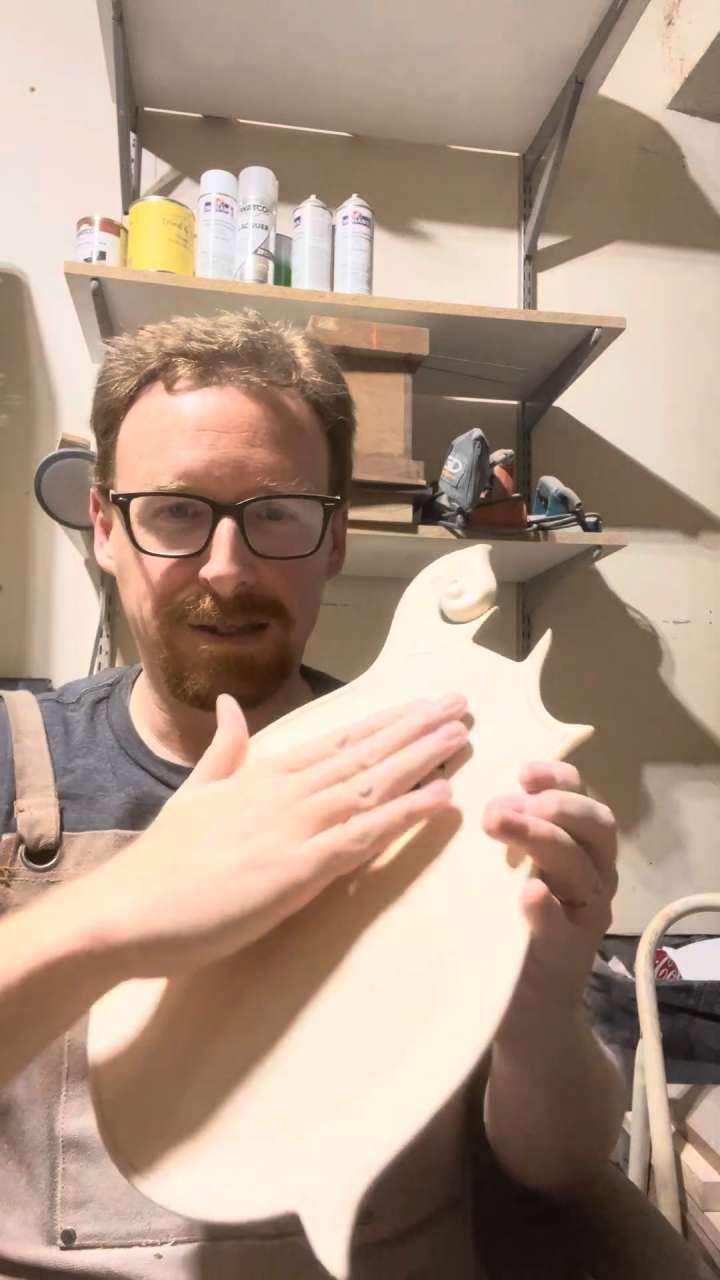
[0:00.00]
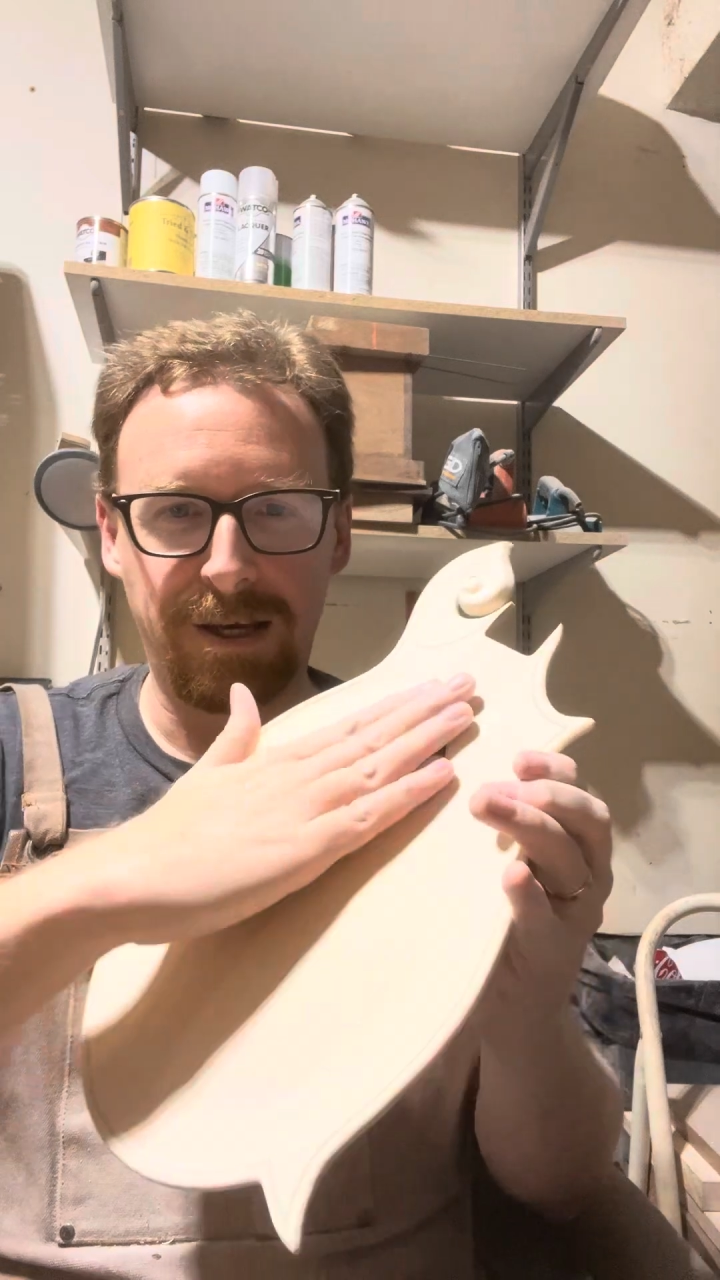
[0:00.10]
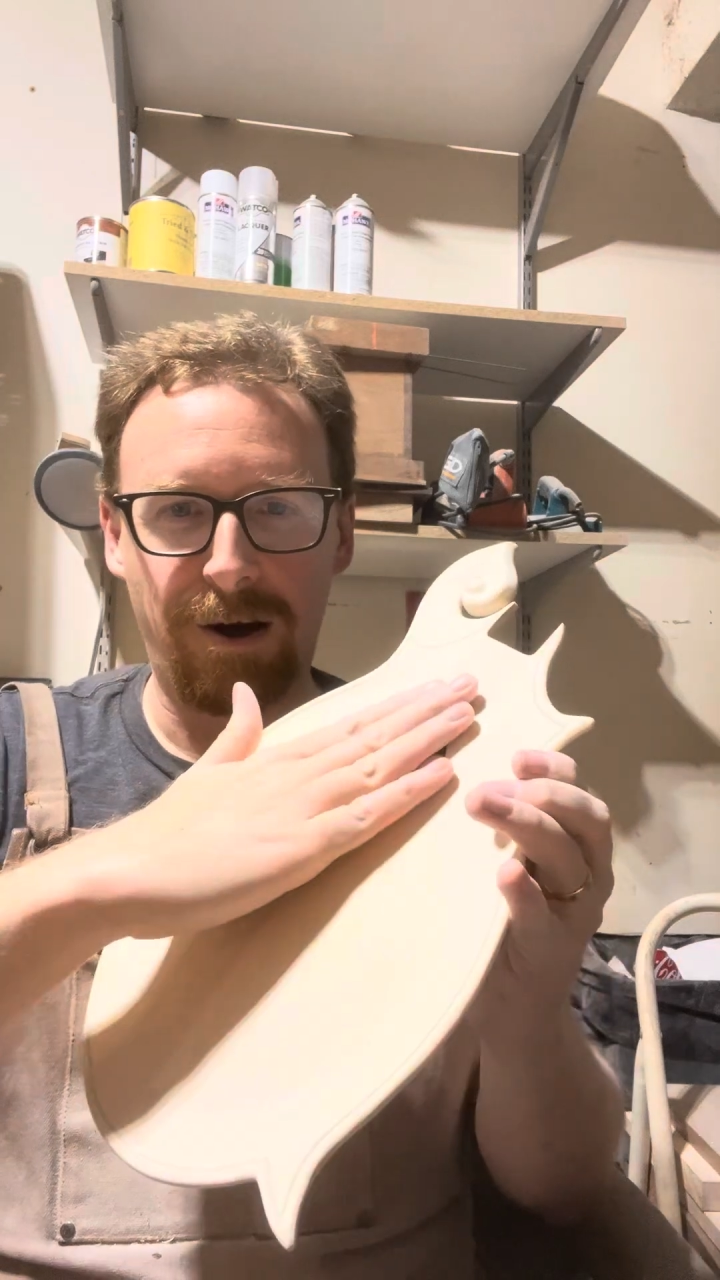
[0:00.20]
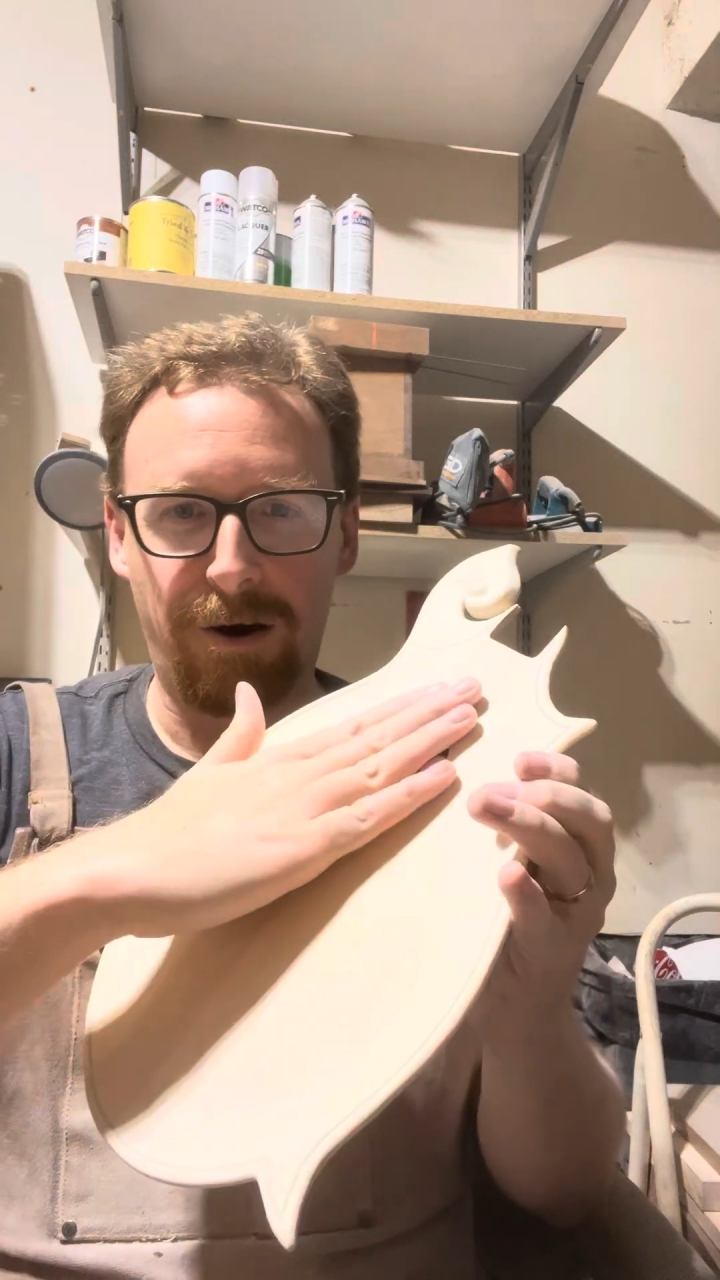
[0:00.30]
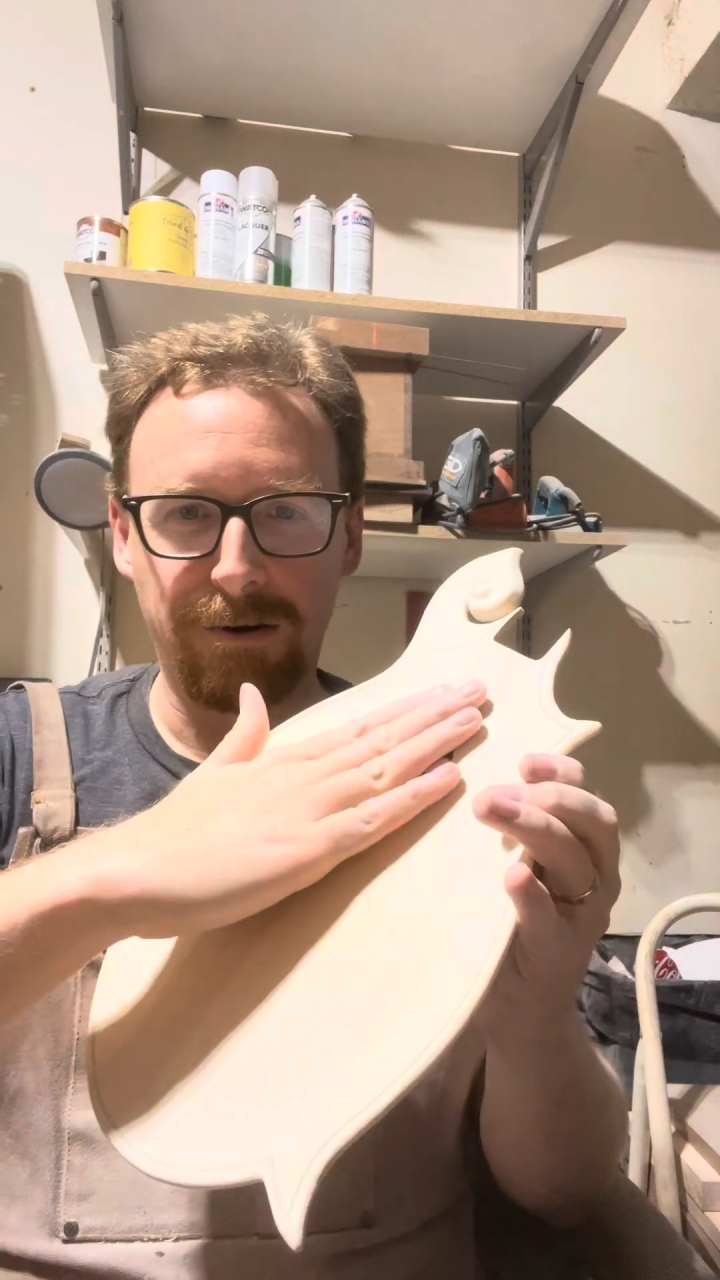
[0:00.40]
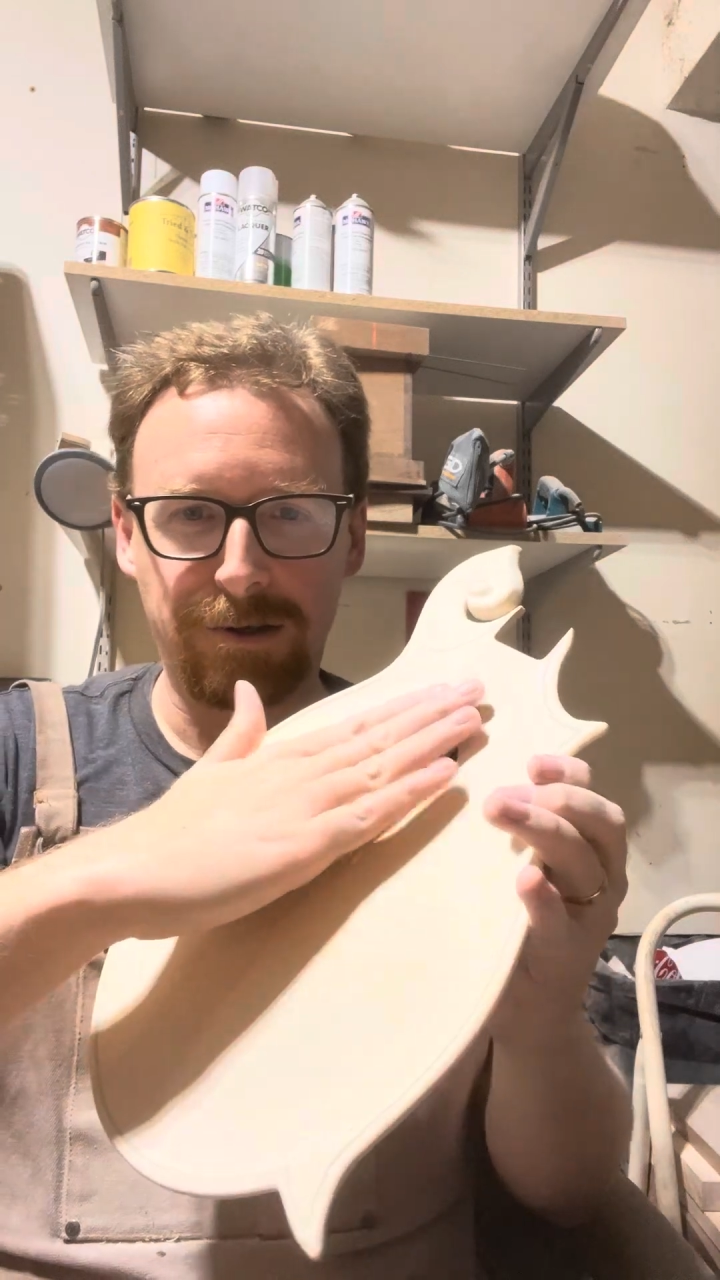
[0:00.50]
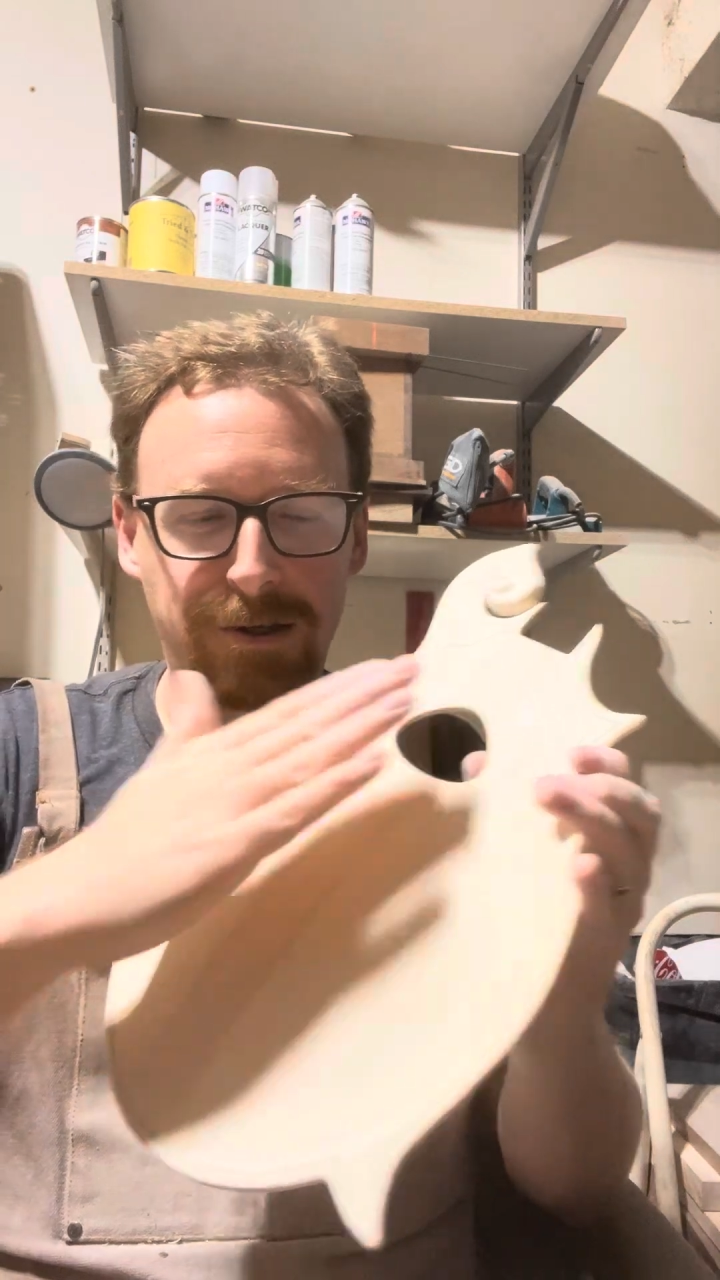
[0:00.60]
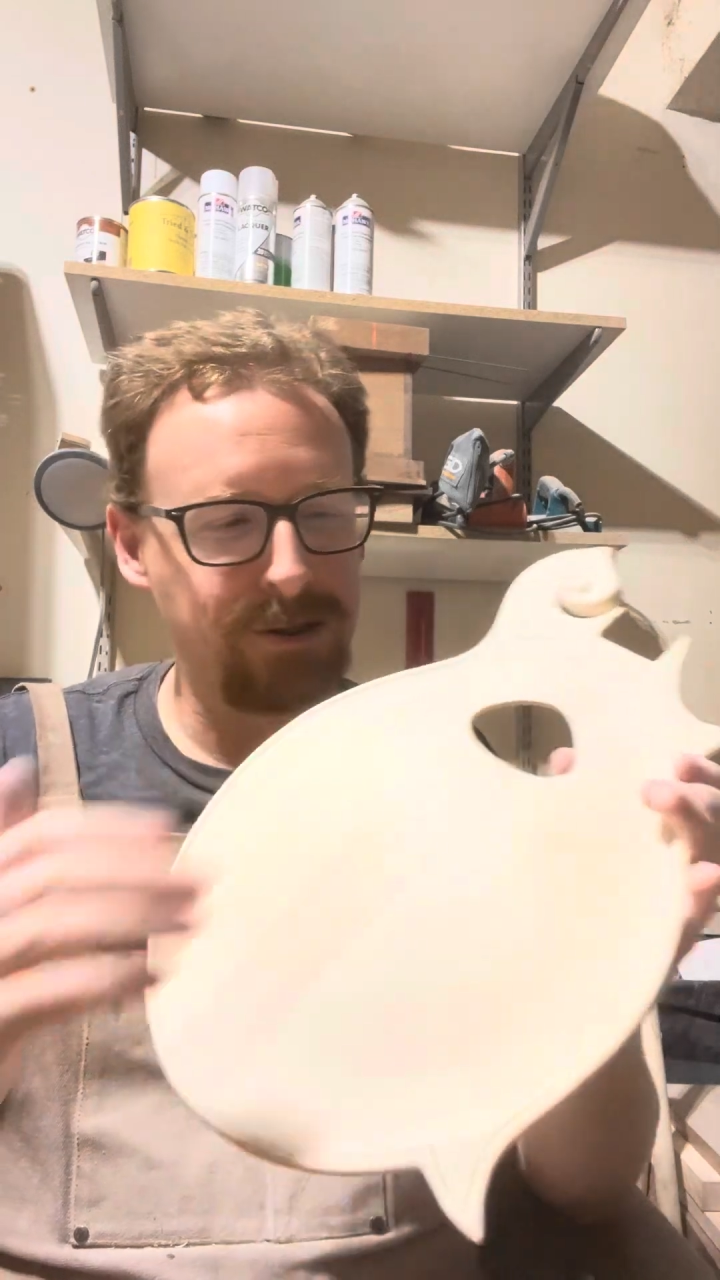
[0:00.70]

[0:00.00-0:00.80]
of the arch